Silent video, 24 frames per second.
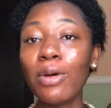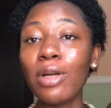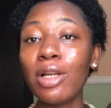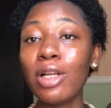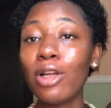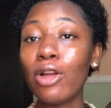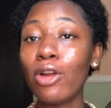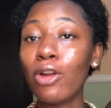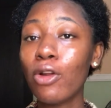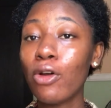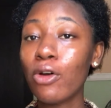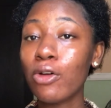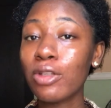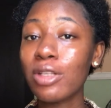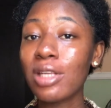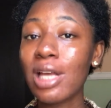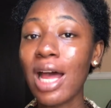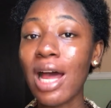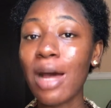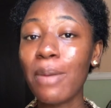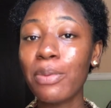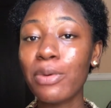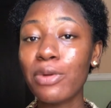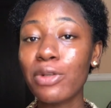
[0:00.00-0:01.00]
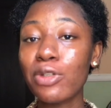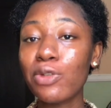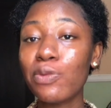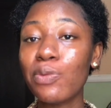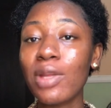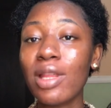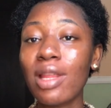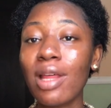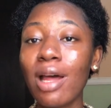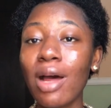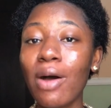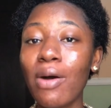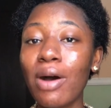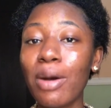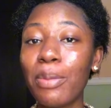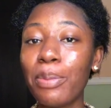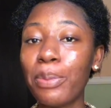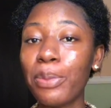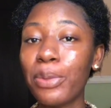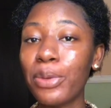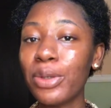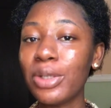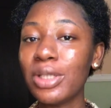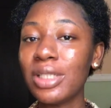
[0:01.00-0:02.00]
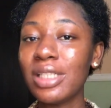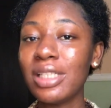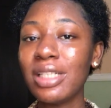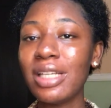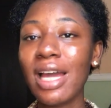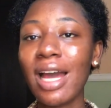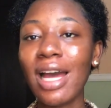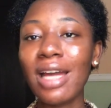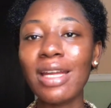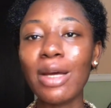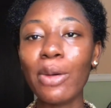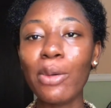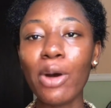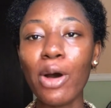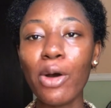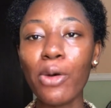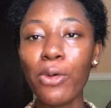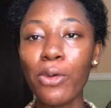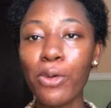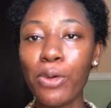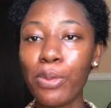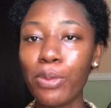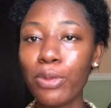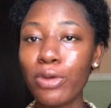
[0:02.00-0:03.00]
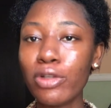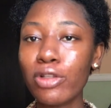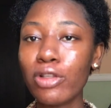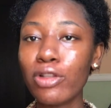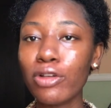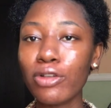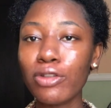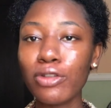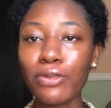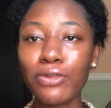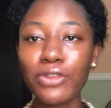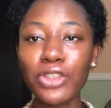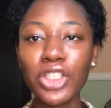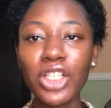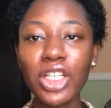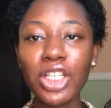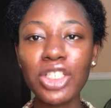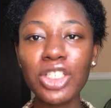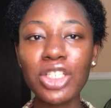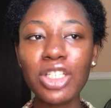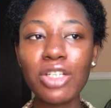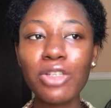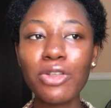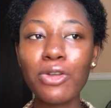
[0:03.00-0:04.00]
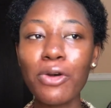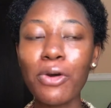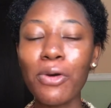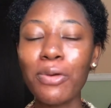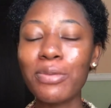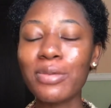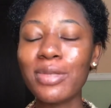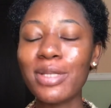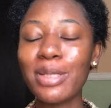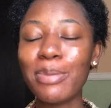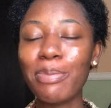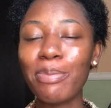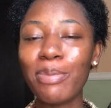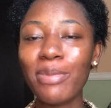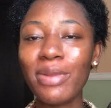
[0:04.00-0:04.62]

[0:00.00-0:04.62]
a lot happens with our body and our hormones. A lot of changes comes in